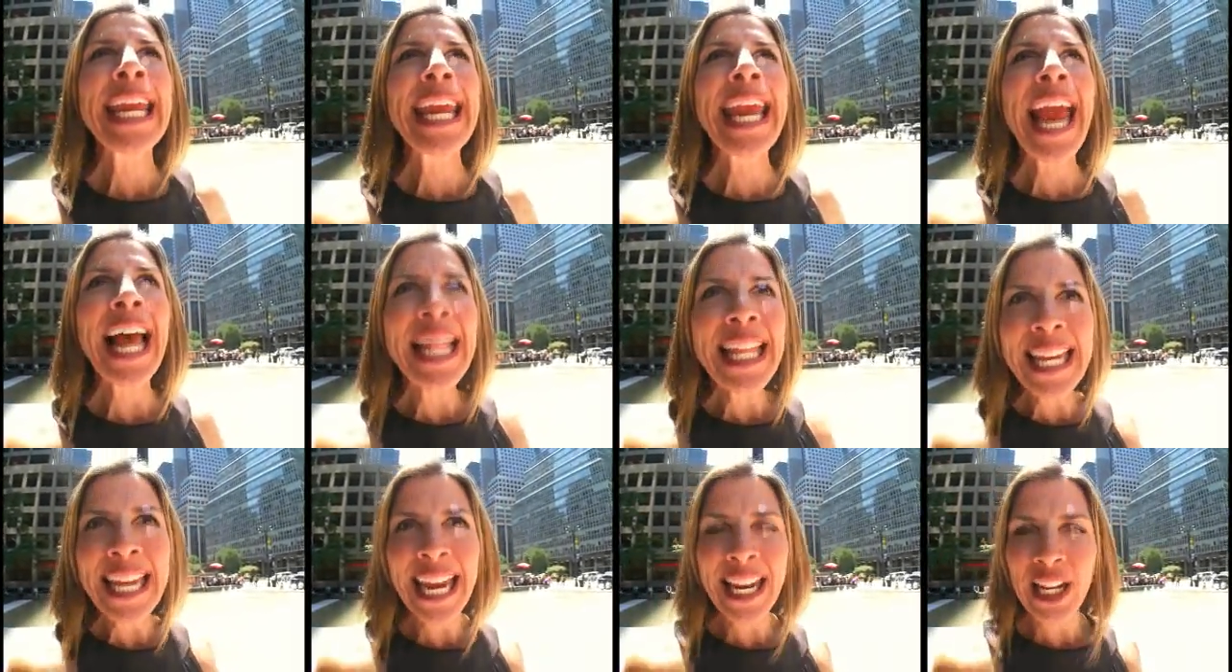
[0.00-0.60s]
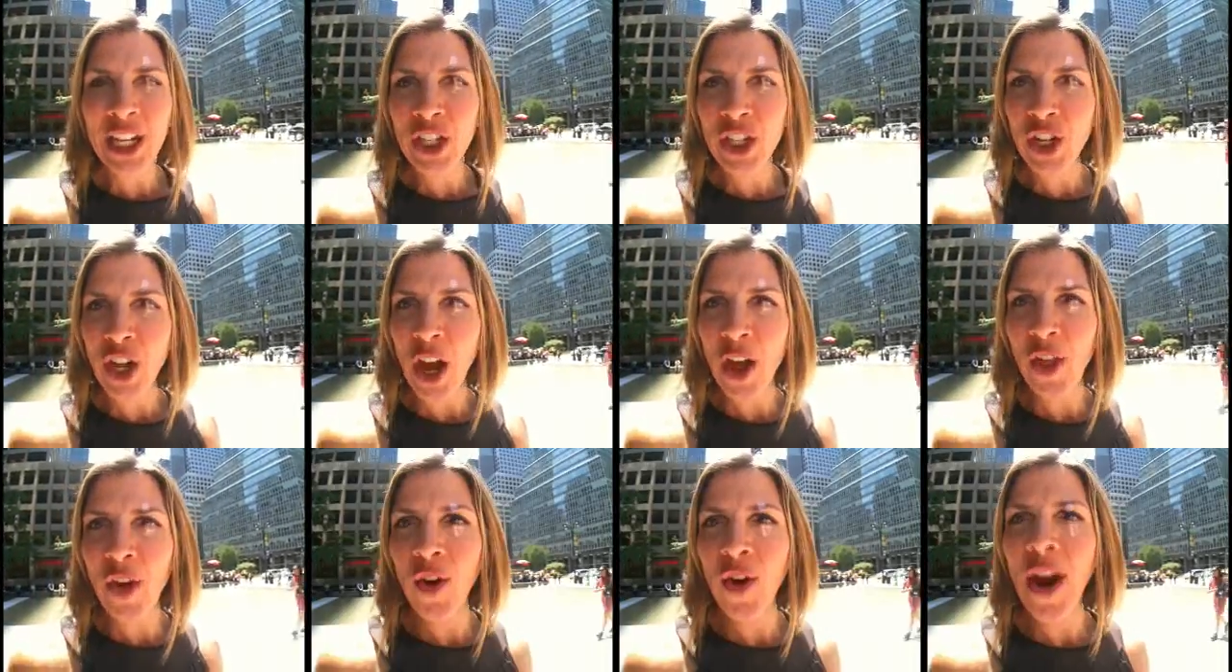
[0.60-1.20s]
yelling at each
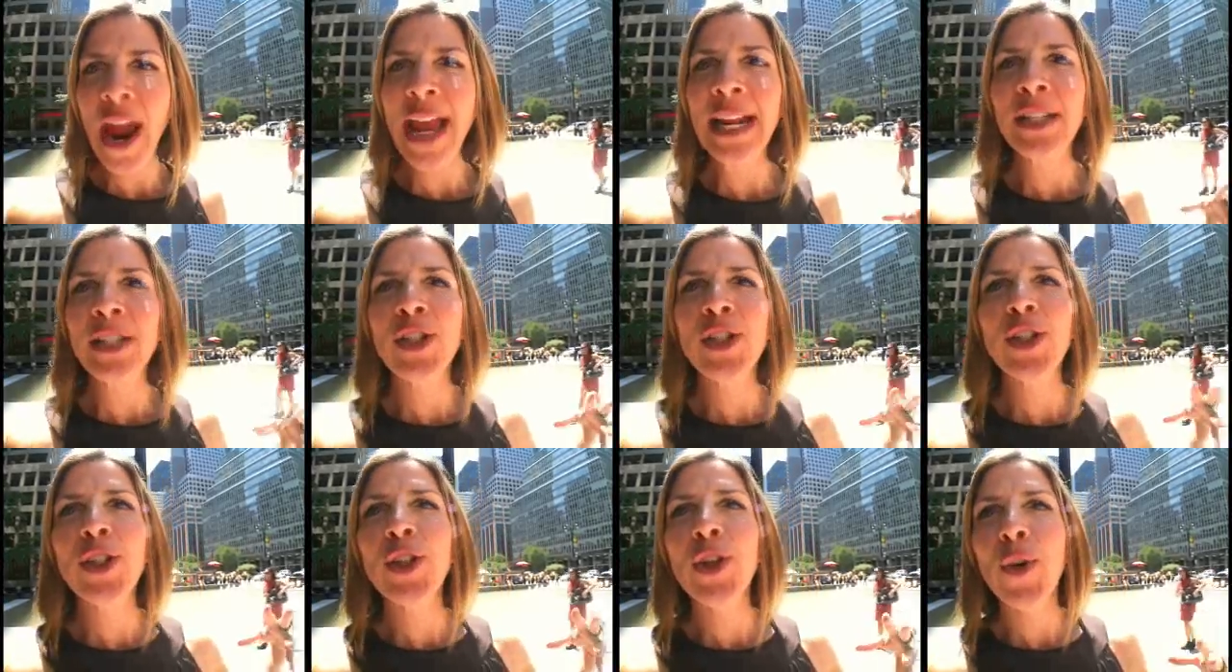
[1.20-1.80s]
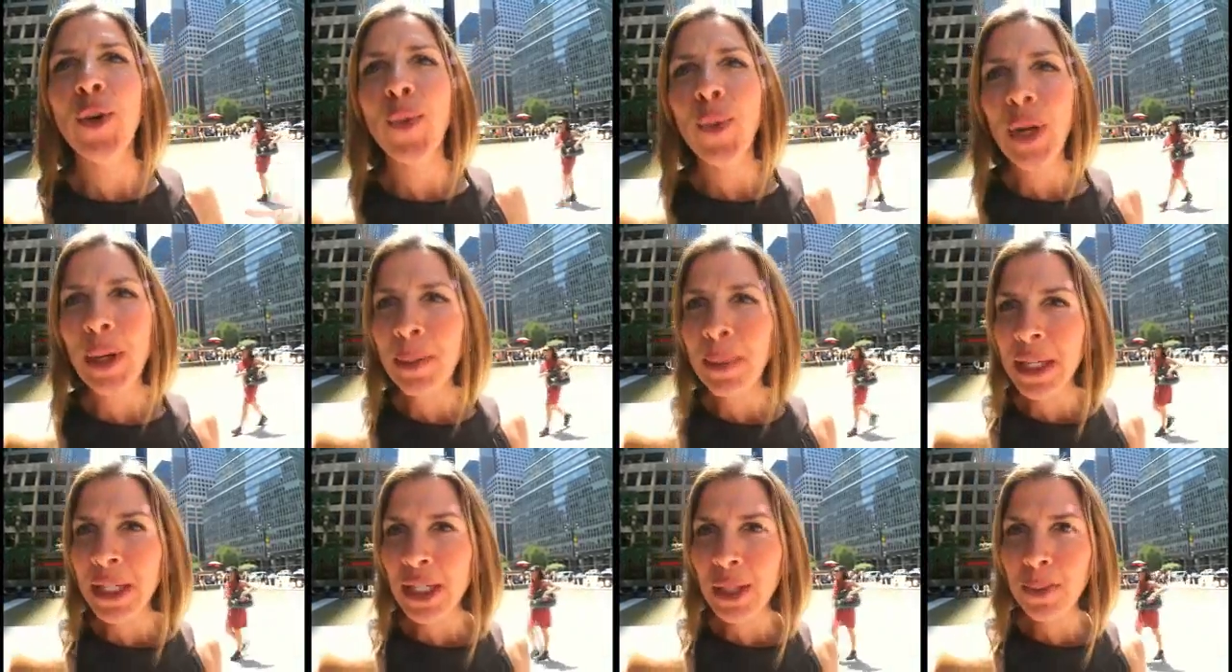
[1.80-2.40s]
other and
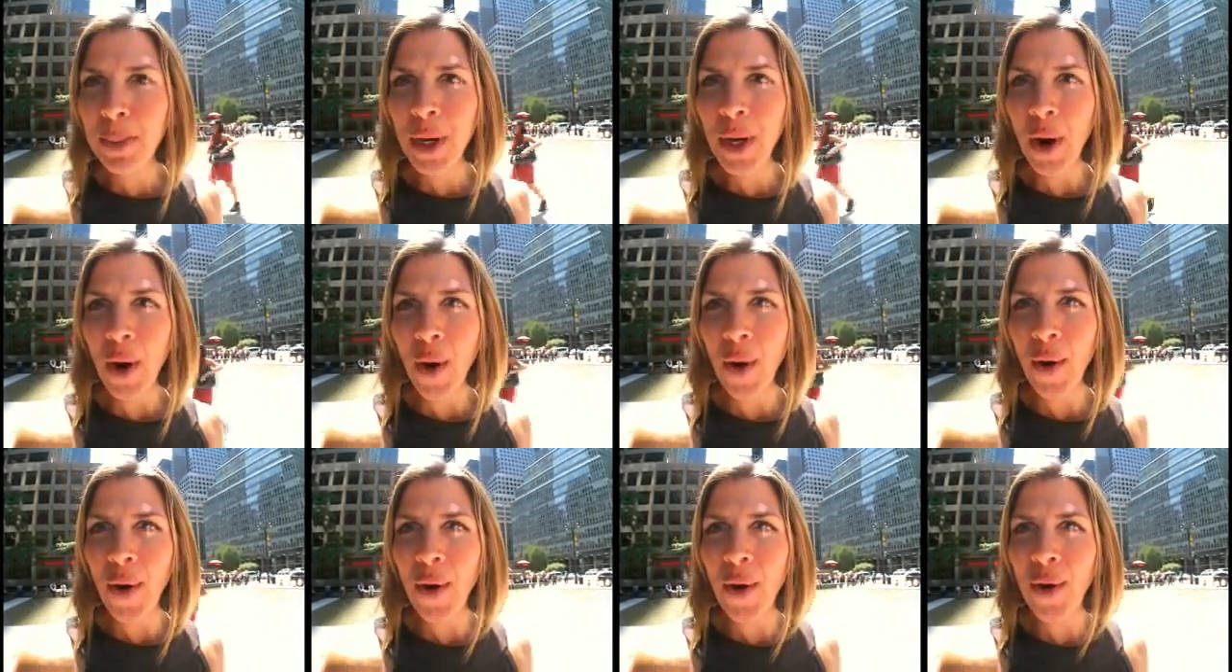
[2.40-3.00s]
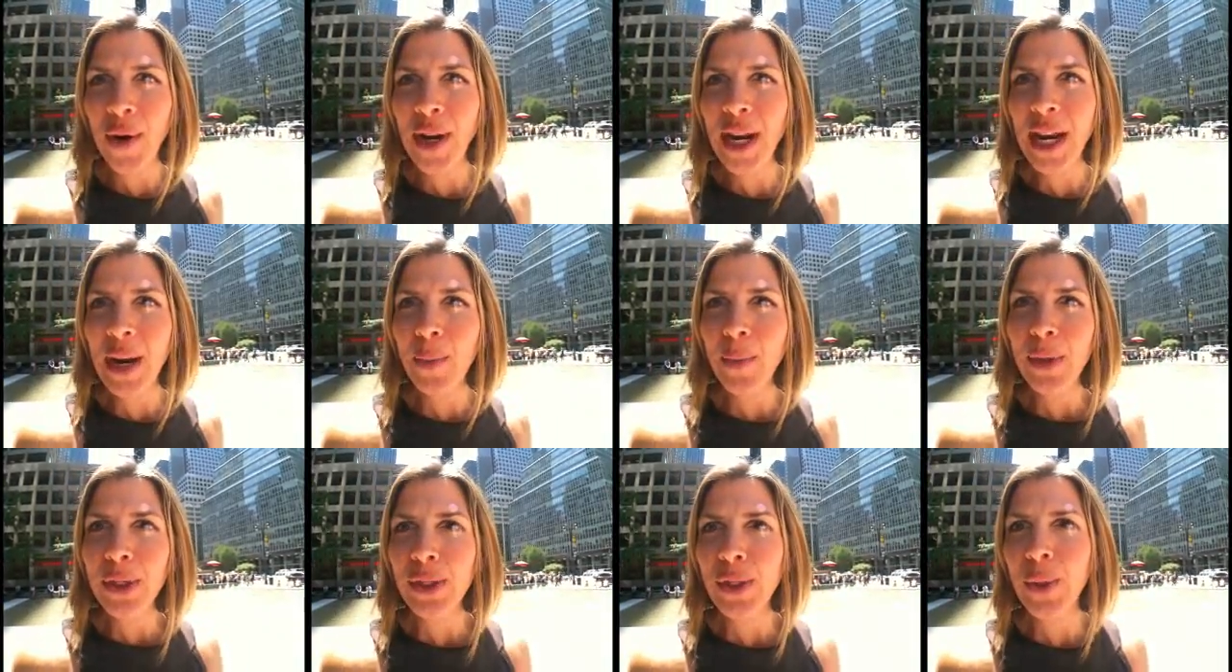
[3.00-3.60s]
screaming to be heard,
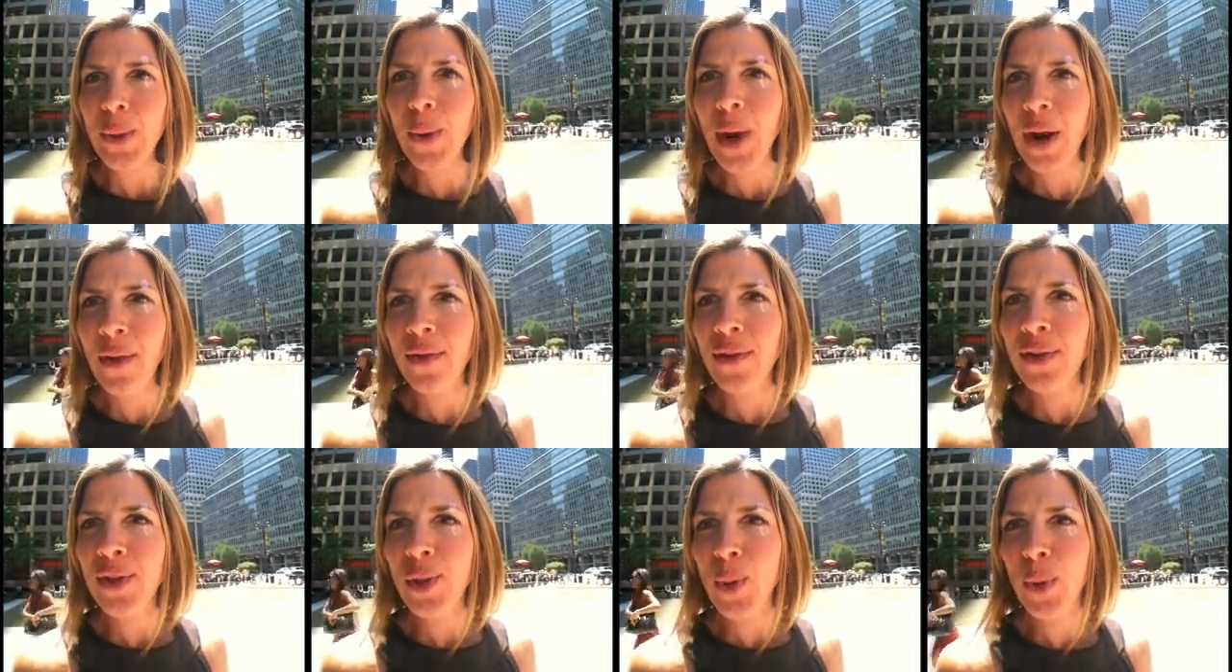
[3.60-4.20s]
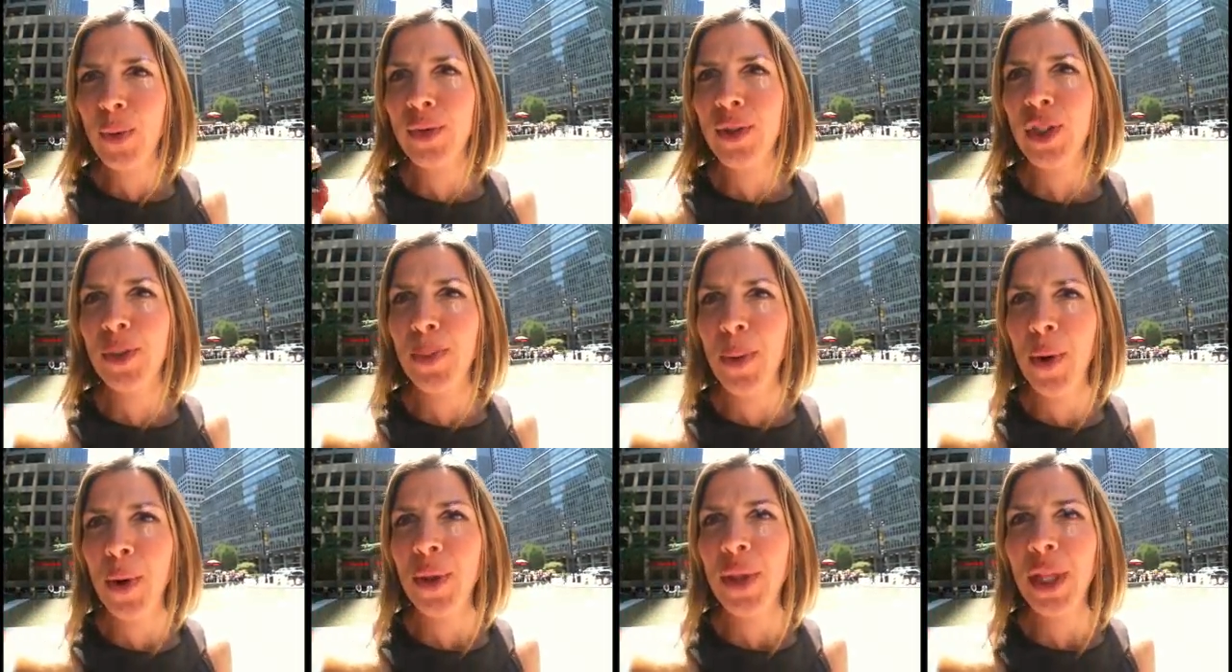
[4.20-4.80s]
it was whoever sort of
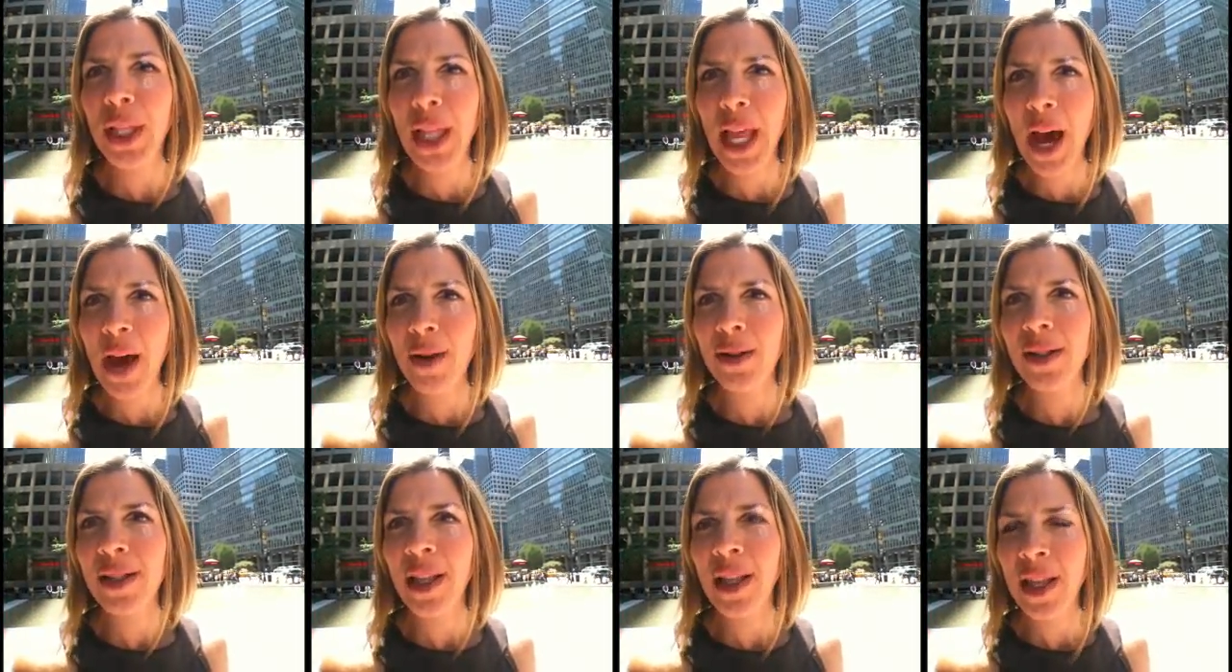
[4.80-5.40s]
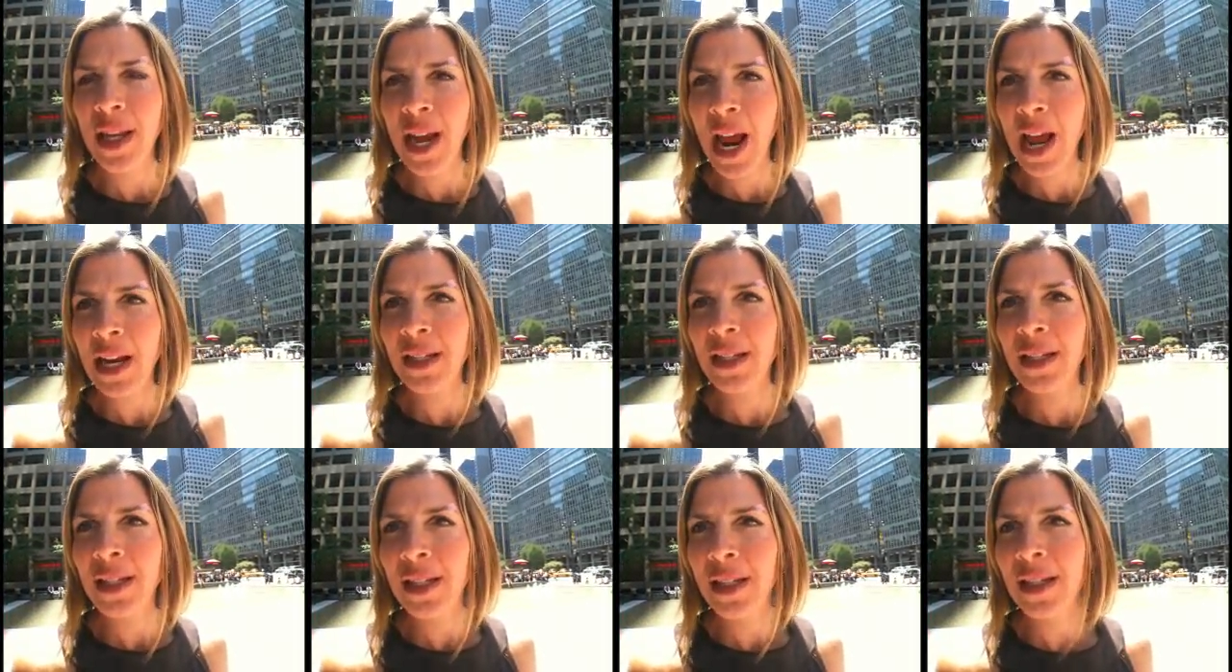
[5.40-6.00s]
spoke the loudest and the
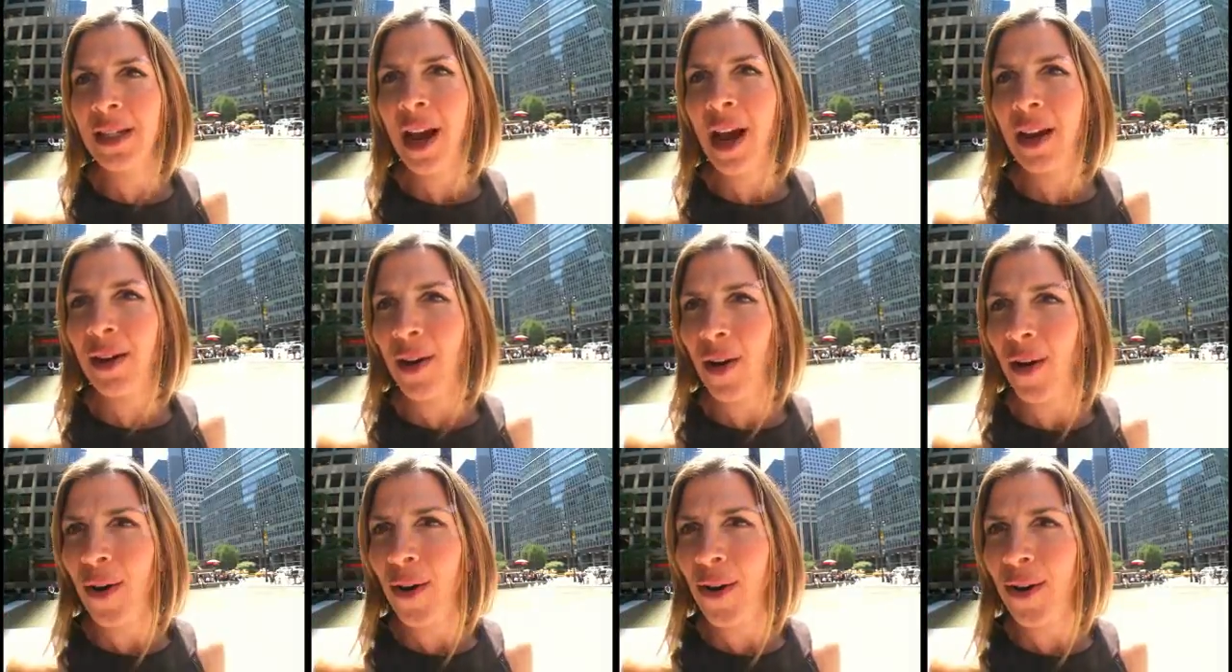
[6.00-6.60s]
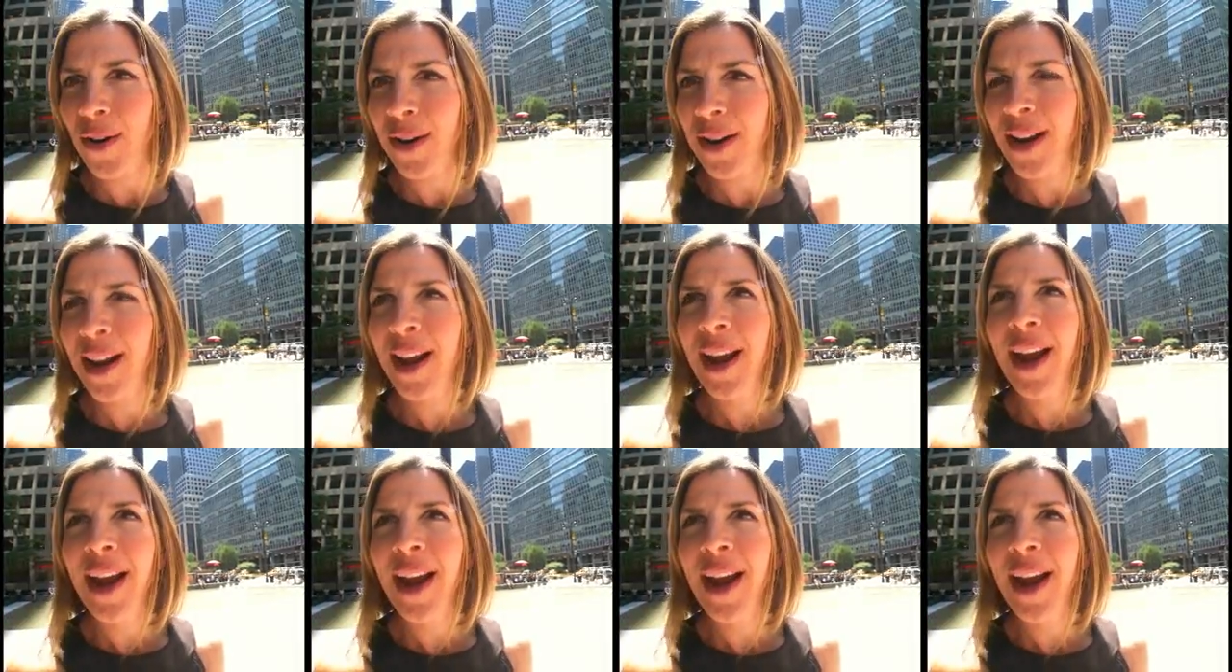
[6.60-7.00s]
nastiest got heard.